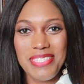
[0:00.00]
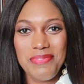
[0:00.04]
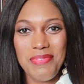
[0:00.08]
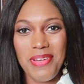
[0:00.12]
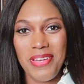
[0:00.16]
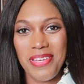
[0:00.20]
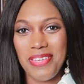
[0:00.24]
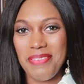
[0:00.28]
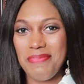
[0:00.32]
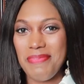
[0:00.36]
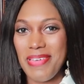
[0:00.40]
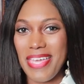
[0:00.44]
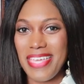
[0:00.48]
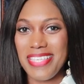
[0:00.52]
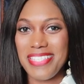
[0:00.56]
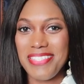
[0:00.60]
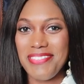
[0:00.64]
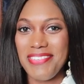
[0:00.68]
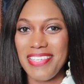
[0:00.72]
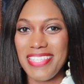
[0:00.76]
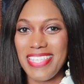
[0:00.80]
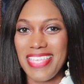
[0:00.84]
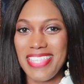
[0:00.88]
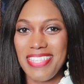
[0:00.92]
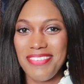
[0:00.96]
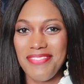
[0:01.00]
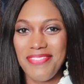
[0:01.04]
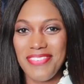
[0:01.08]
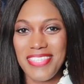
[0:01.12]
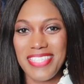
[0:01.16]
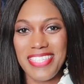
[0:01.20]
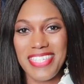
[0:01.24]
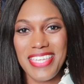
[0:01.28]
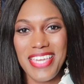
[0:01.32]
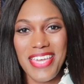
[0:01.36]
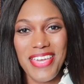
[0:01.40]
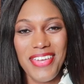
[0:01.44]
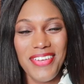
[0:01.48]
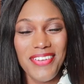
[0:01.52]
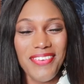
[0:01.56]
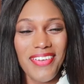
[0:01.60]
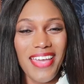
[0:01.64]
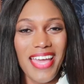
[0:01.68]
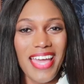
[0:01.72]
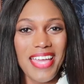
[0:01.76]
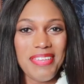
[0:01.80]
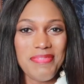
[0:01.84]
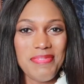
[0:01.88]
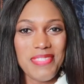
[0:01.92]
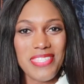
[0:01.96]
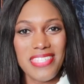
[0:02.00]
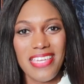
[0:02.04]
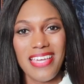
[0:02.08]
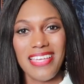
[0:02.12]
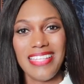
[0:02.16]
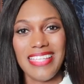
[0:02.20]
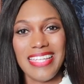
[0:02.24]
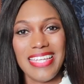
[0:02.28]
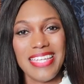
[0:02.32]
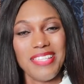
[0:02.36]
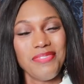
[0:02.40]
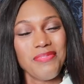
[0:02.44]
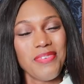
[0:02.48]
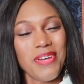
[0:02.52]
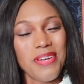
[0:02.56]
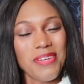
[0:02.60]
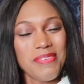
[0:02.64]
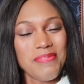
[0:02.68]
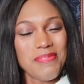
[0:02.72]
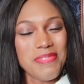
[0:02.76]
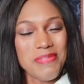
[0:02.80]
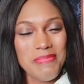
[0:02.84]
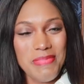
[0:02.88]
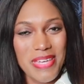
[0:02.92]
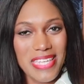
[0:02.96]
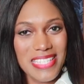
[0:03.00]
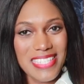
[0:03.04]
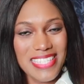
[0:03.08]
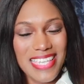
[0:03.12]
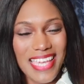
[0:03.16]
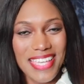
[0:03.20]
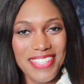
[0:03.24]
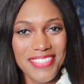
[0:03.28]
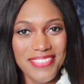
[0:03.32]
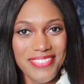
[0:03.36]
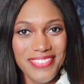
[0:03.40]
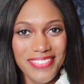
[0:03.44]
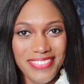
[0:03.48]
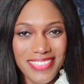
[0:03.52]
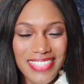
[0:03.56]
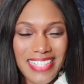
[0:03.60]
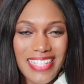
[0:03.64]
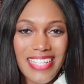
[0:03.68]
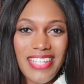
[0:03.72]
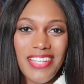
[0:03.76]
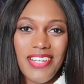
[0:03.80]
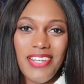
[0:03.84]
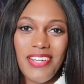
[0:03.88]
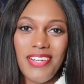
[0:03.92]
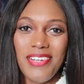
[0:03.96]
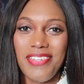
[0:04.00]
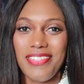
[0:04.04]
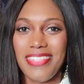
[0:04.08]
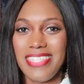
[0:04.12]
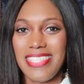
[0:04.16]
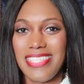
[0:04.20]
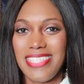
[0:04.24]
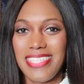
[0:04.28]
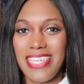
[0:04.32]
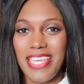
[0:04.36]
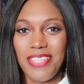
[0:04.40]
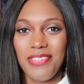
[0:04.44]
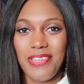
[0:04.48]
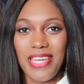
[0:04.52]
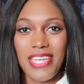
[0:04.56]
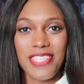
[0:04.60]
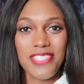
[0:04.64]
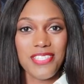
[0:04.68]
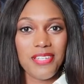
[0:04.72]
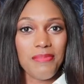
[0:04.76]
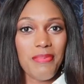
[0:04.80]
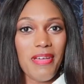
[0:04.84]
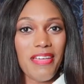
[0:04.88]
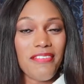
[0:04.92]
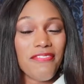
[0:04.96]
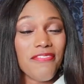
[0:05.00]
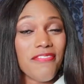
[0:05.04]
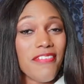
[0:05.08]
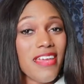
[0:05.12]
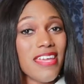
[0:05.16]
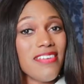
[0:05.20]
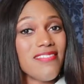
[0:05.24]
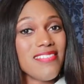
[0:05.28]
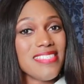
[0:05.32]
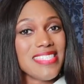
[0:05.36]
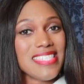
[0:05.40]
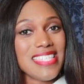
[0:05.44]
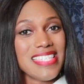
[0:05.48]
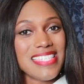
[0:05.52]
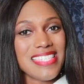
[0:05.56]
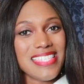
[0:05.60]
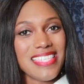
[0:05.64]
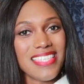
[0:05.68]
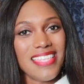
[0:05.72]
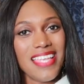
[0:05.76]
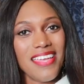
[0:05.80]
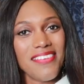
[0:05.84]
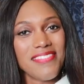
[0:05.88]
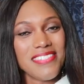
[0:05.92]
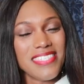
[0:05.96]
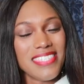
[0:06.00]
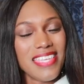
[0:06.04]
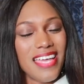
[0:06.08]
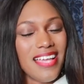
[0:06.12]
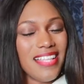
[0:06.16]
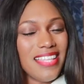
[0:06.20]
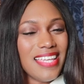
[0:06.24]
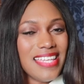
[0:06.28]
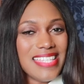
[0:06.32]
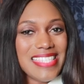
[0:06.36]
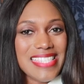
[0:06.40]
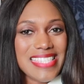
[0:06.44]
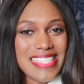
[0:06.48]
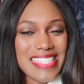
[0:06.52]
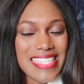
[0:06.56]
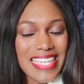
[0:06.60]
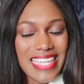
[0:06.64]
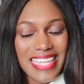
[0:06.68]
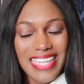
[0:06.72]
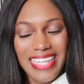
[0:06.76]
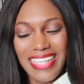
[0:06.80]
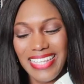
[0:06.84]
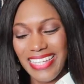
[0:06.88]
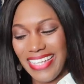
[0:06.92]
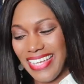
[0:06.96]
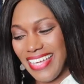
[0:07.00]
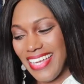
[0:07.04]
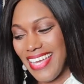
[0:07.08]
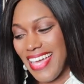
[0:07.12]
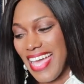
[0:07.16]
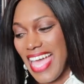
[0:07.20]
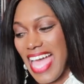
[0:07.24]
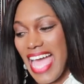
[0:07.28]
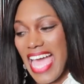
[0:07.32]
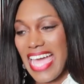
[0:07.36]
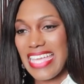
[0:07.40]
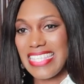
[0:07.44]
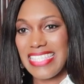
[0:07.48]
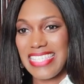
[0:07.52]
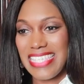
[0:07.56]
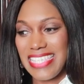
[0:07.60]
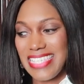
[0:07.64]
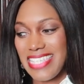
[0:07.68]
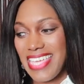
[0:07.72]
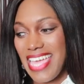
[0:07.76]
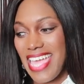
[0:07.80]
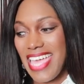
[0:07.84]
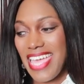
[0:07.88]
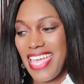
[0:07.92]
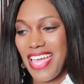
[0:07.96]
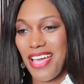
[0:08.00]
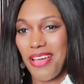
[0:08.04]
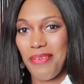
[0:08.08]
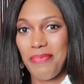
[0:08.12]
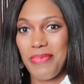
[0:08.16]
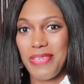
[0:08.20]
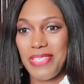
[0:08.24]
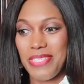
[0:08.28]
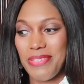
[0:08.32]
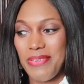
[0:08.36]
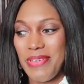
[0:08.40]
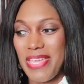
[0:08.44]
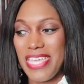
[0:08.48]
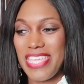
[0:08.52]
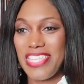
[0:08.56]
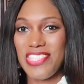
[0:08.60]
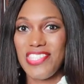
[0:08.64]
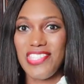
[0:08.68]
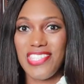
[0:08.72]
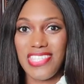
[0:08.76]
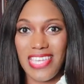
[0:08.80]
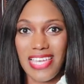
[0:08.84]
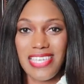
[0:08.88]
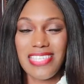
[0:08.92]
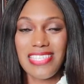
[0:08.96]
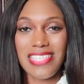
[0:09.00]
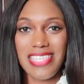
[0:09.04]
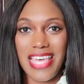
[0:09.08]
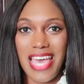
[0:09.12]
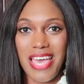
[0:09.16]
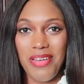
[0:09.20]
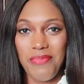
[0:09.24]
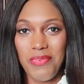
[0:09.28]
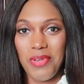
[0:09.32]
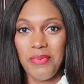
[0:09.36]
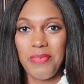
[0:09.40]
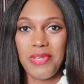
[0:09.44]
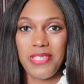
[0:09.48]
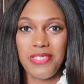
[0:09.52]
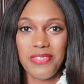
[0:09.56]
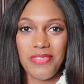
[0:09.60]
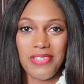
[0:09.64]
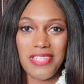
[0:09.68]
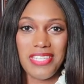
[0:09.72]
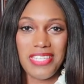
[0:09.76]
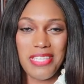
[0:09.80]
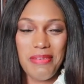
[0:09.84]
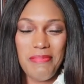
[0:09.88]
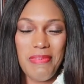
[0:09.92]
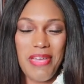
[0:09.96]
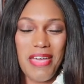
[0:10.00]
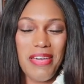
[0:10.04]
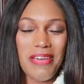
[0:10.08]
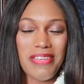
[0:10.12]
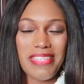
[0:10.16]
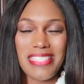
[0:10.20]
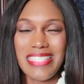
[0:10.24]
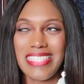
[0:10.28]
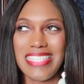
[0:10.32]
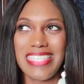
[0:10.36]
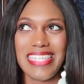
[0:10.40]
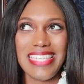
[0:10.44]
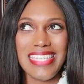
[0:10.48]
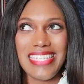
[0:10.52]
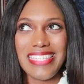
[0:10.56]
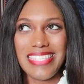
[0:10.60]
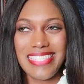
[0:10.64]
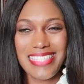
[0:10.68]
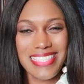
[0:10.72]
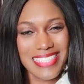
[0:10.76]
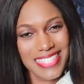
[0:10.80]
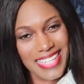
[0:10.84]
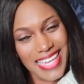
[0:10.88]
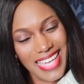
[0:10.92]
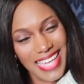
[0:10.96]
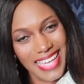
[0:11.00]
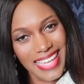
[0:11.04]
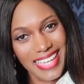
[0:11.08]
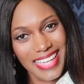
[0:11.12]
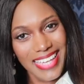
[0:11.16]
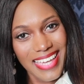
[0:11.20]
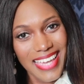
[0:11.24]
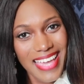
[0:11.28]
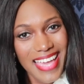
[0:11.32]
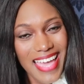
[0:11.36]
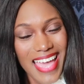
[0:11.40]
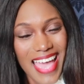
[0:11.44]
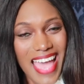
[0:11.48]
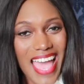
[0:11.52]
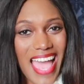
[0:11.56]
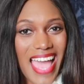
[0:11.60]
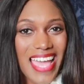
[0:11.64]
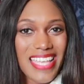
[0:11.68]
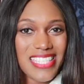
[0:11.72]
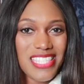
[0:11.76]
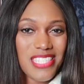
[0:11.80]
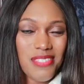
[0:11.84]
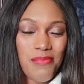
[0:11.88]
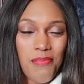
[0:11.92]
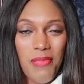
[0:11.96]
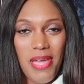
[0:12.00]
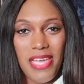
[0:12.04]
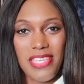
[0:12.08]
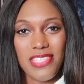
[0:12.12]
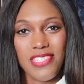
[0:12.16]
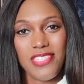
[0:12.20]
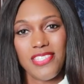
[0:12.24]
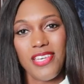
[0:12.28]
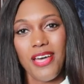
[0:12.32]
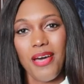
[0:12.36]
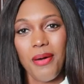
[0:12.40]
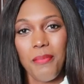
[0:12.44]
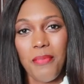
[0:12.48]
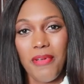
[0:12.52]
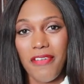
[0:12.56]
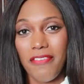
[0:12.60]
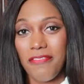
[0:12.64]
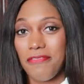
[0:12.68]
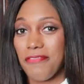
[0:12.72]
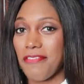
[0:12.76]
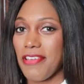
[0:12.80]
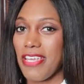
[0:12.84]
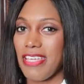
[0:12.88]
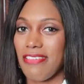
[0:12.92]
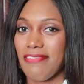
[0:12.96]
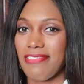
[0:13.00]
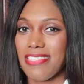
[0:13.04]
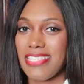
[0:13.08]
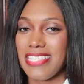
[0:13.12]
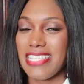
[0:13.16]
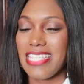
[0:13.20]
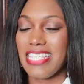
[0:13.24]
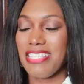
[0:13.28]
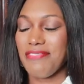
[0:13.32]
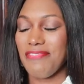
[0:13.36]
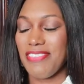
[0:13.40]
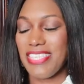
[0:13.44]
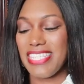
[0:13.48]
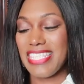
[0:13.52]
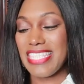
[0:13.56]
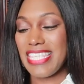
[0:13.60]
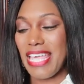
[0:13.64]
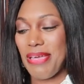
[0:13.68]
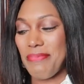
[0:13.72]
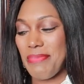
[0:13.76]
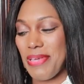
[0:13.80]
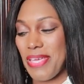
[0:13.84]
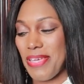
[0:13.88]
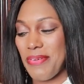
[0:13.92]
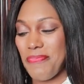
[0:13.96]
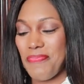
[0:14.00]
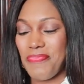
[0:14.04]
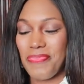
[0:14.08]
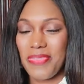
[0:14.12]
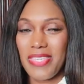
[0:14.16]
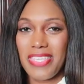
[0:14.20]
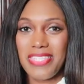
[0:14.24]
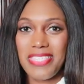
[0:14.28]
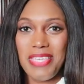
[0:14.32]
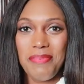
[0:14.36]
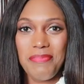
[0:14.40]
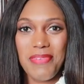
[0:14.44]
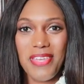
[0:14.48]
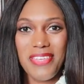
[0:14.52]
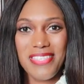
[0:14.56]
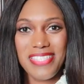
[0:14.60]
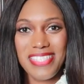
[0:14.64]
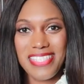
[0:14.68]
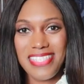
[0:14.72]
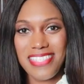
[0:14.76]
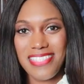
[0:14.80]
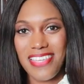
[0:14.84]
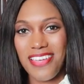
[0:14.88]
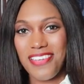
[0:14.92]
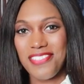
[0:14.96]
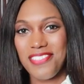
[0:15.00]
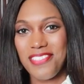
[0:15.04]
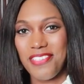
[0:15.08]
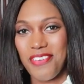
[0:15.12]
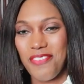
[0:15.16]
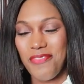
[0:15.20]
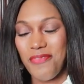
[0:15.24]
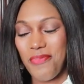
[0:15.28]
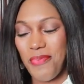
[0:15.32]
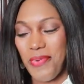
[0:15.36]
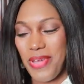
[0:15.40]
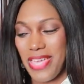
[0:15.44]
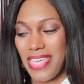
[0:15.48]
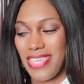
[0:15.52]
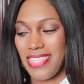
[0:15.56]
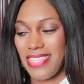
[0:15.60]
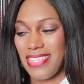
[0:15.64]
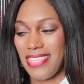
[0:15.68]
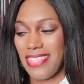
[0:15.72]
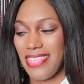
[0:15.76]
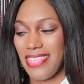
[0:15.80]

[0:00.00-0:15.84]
welcome back to another video. I'm Charlene, welcome to my channel. On this channel, I talk about fragrances, lifestyle, and tea. And today I'll be doing just that. We'll be talking about tea today and my top fragrances for summer. So I'm going to start off with